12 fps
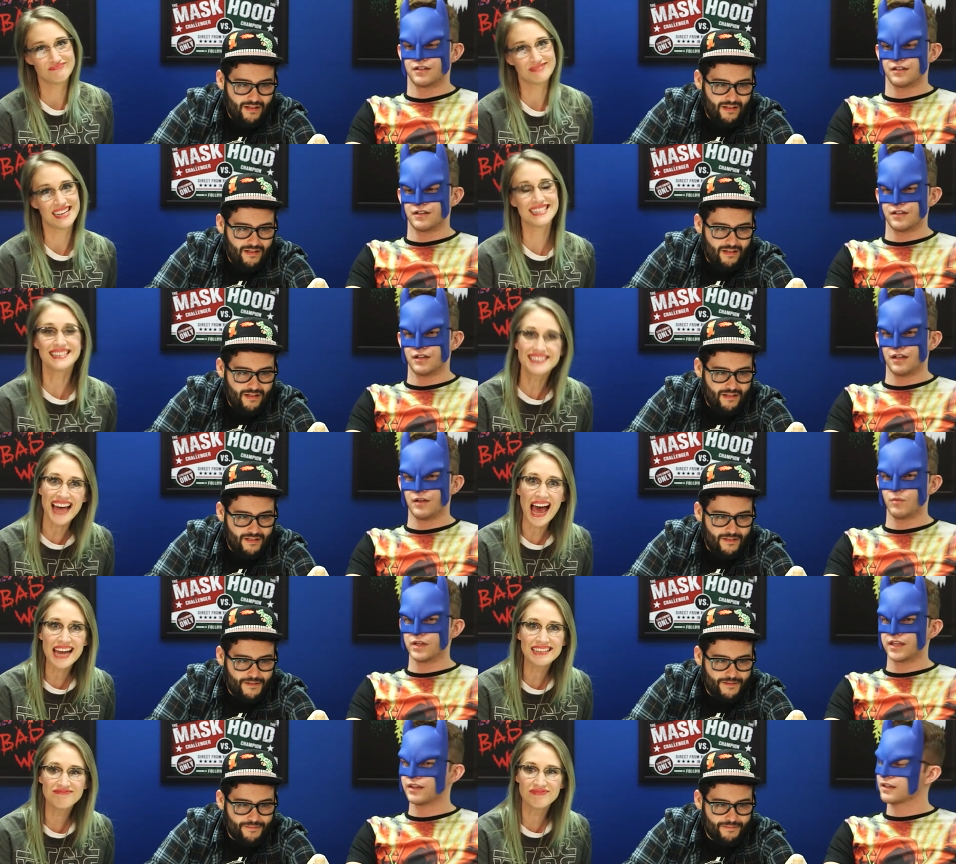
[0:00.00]
Speaker 1: it's a sad
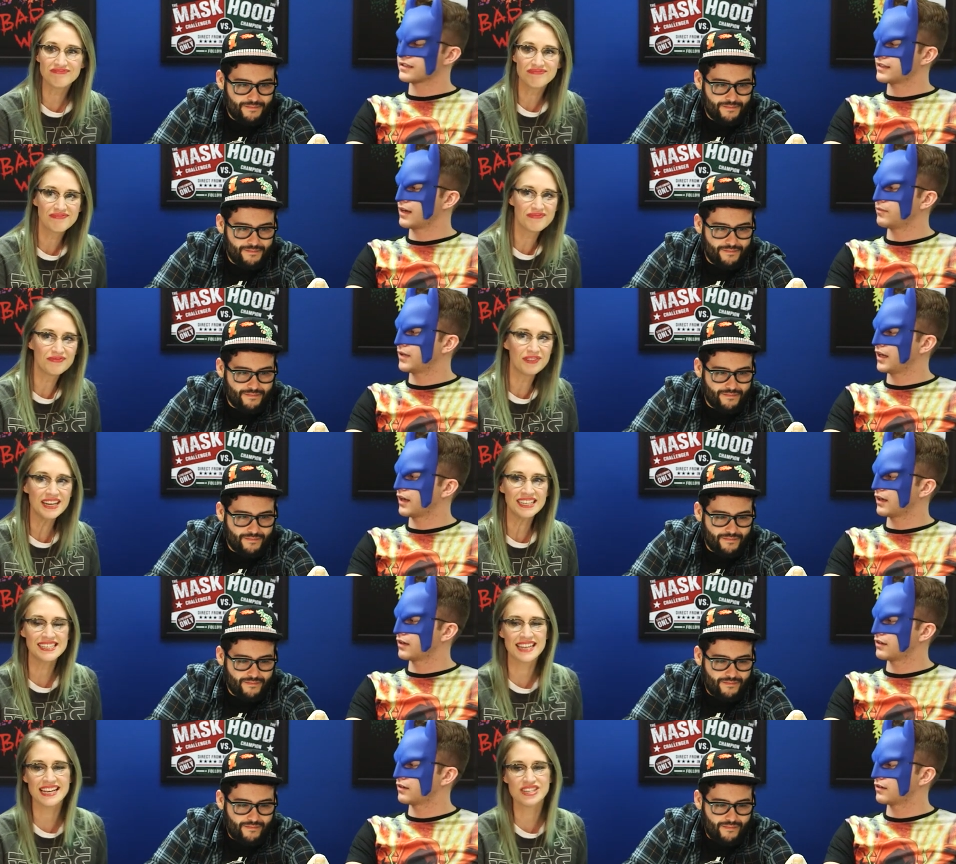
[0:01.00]
within the same day
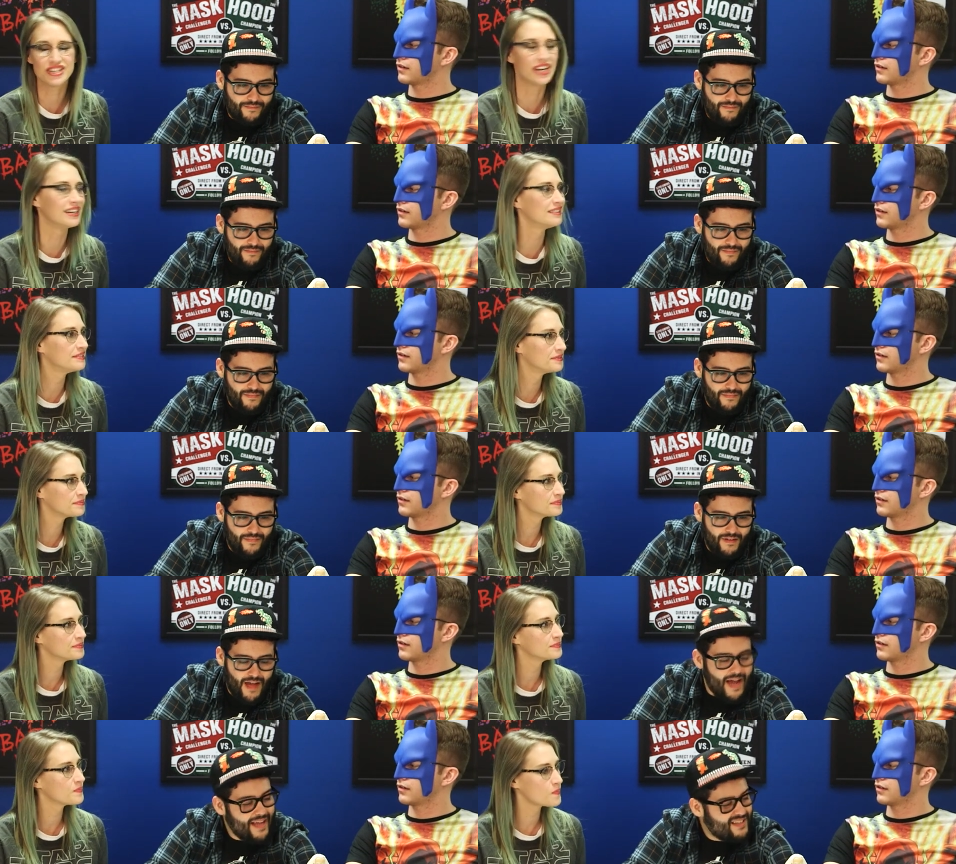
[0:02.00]
realization.
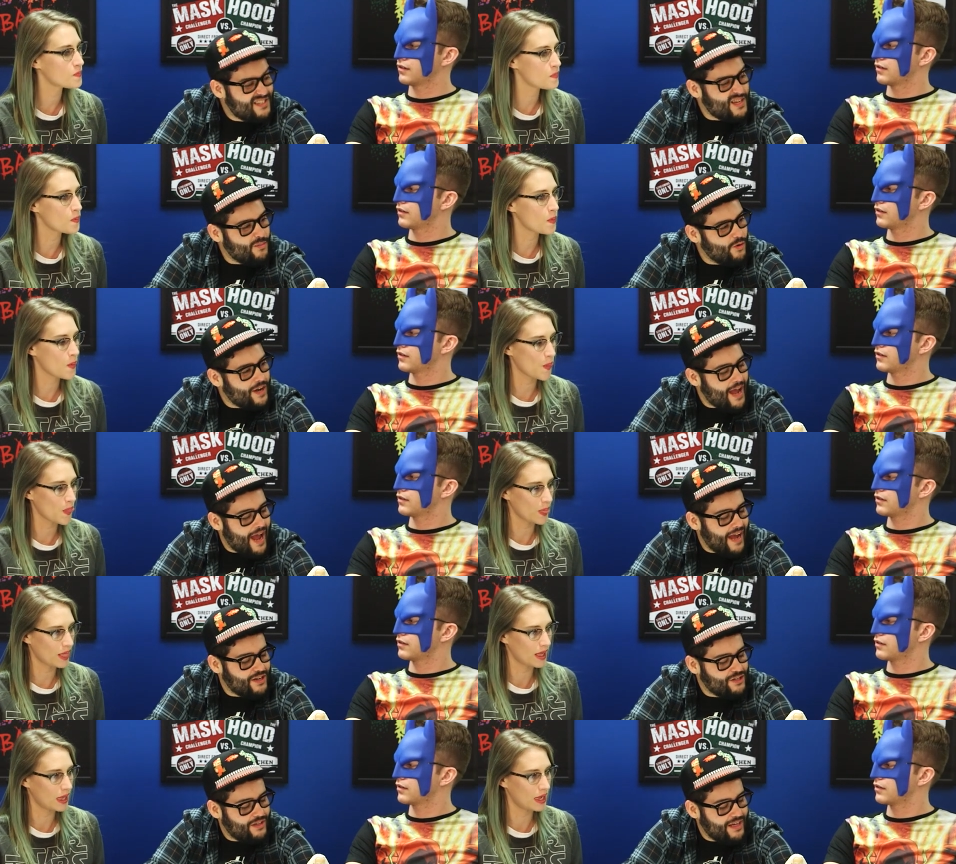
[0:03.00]
Speaker 2: I had someone
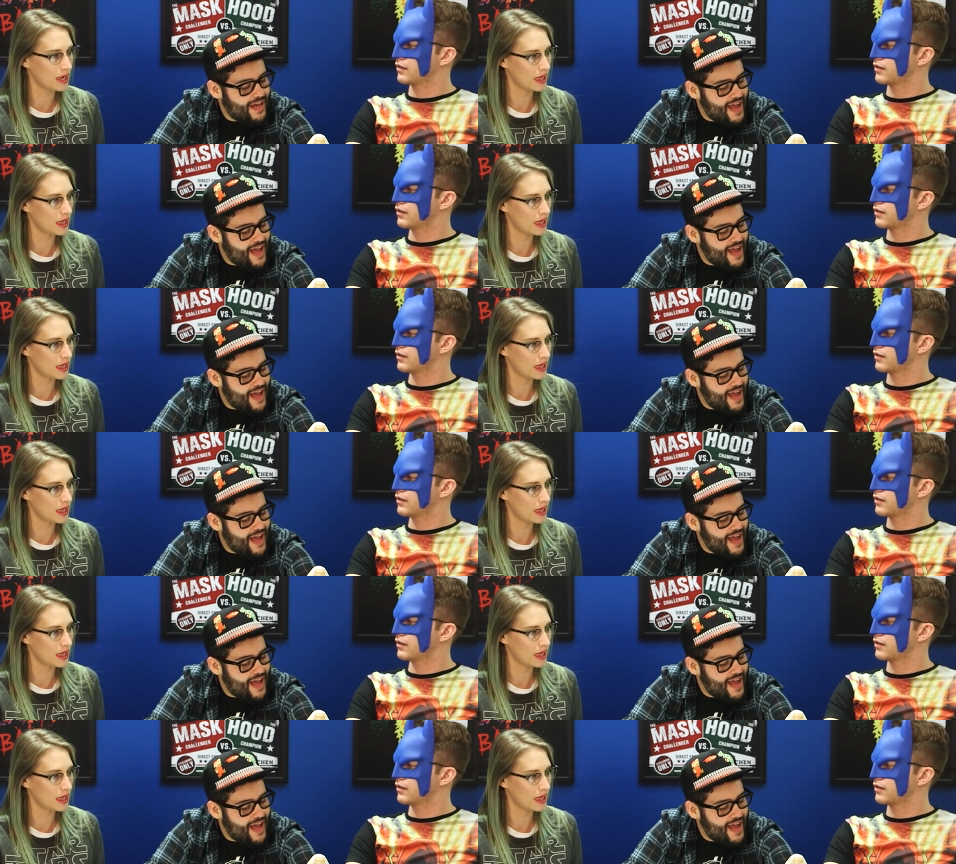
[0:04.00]
actually